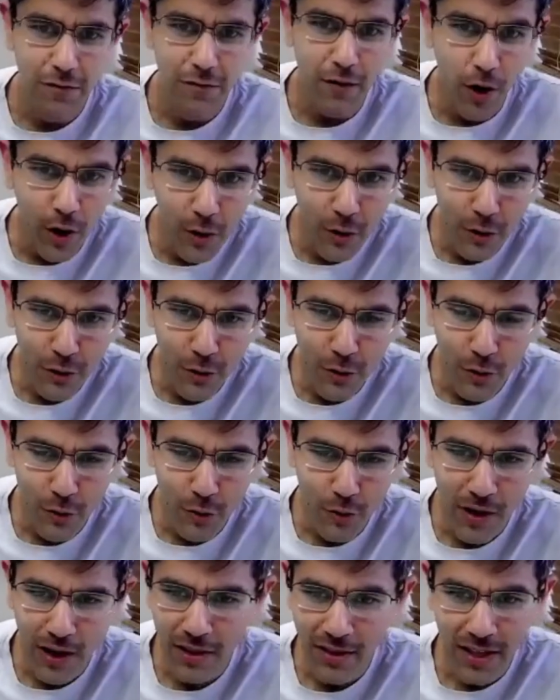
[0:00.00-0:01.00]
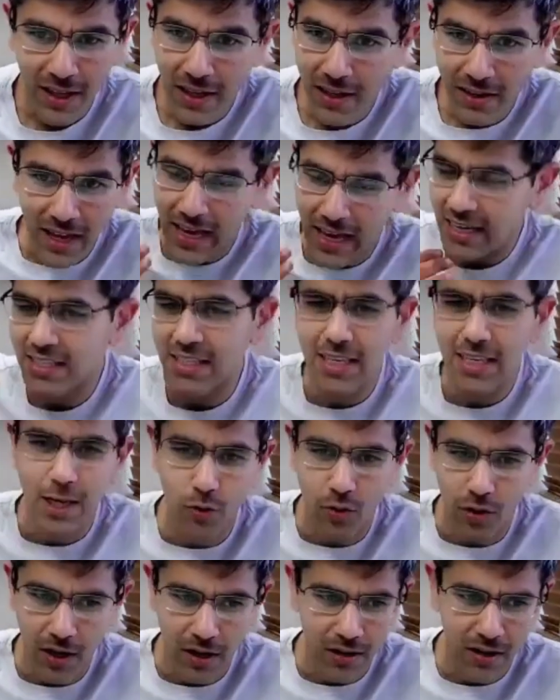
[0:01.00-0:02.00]
they'll follow through and they'll
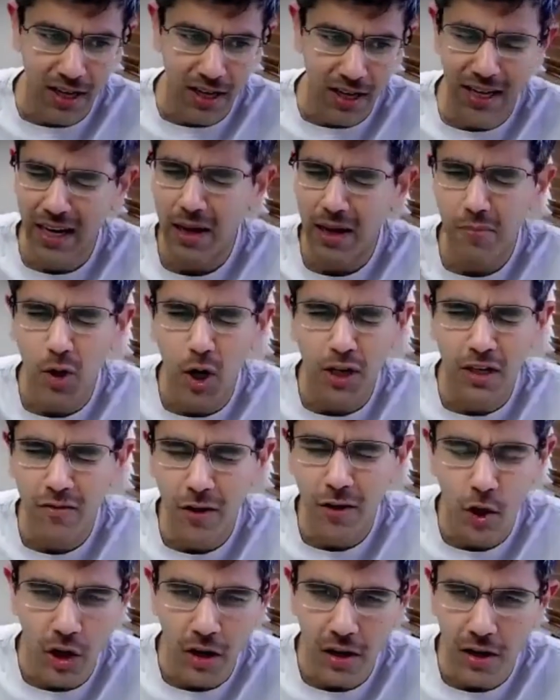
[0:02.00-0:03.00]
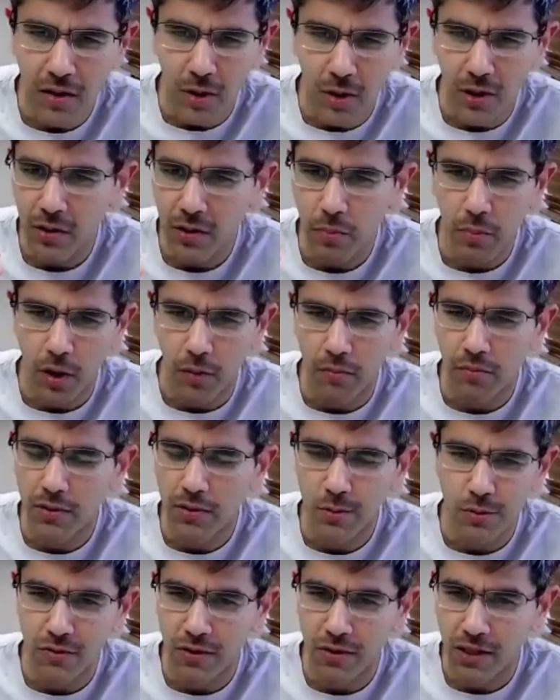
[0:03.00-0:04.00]
execute it, right? And I'm not even talking about the
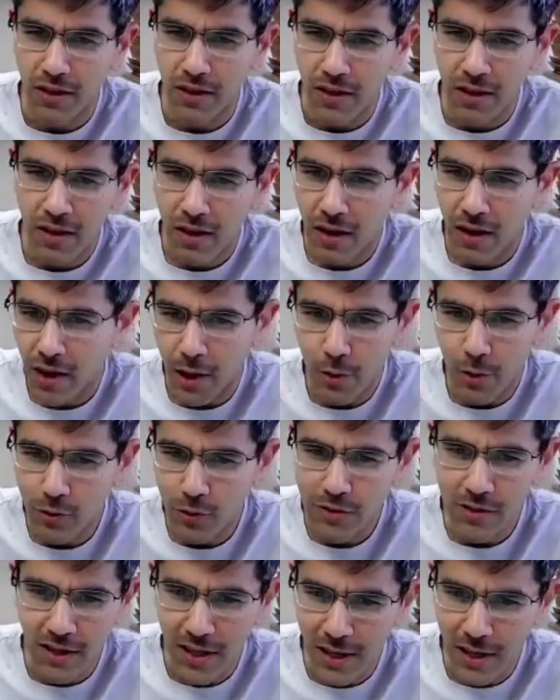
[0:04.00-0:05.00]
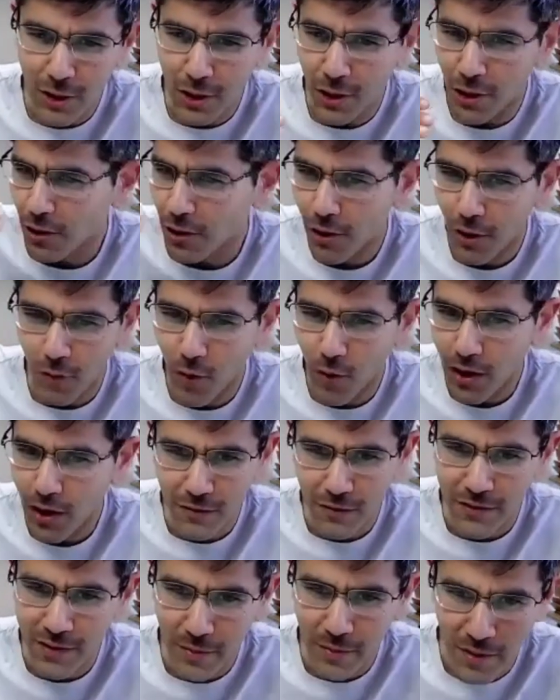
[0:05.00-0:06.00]
problems with hallucination or
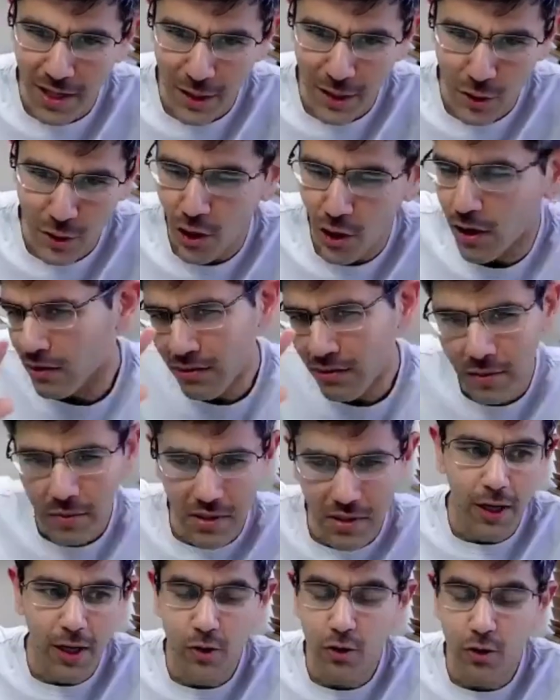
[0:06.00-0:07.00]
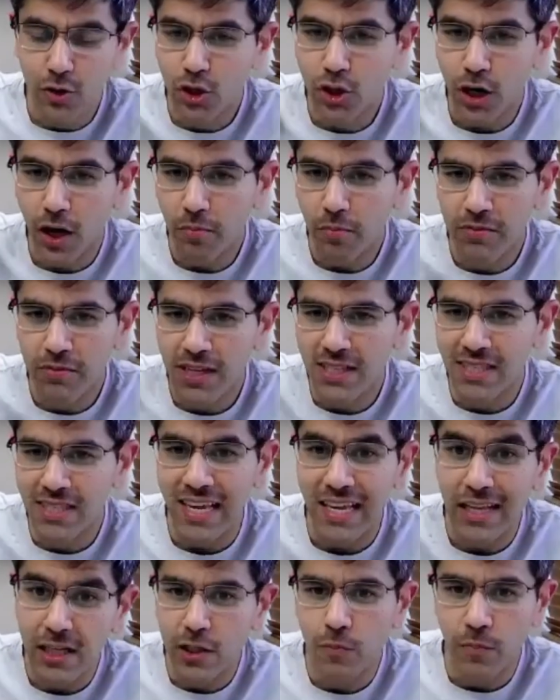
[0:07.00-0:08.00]
what if something's wrong. But you stop the
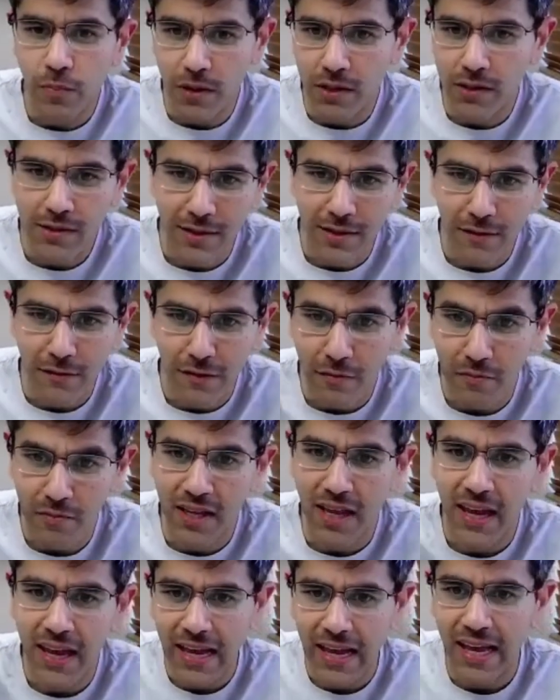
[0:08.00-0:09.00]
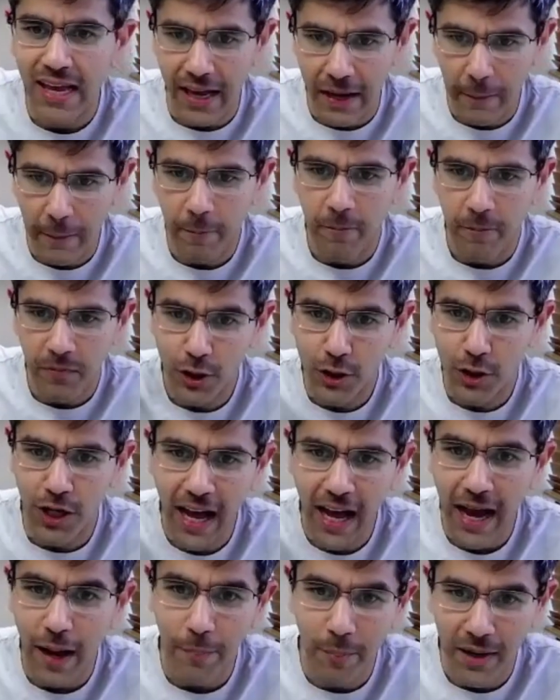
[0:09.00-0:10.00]
salesperson from thinking what
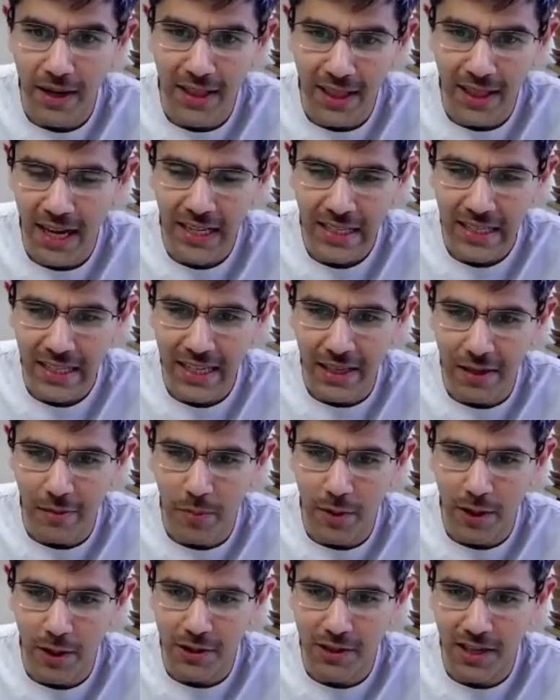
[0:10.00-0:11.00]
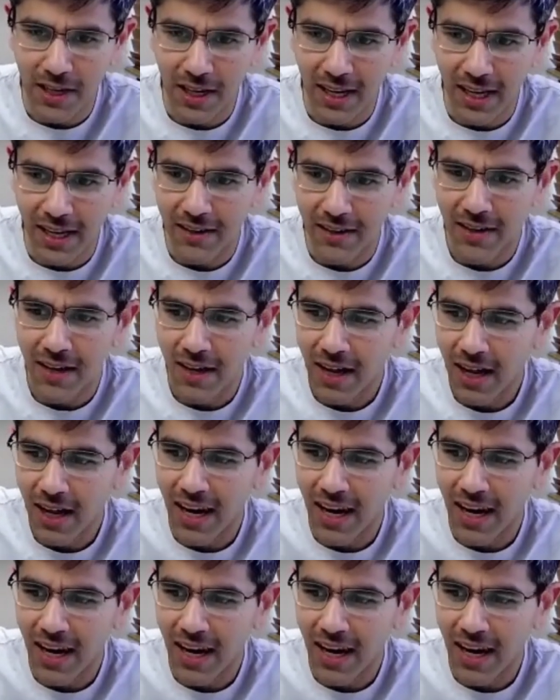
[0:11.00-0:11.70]
should happen in that deal because they're like,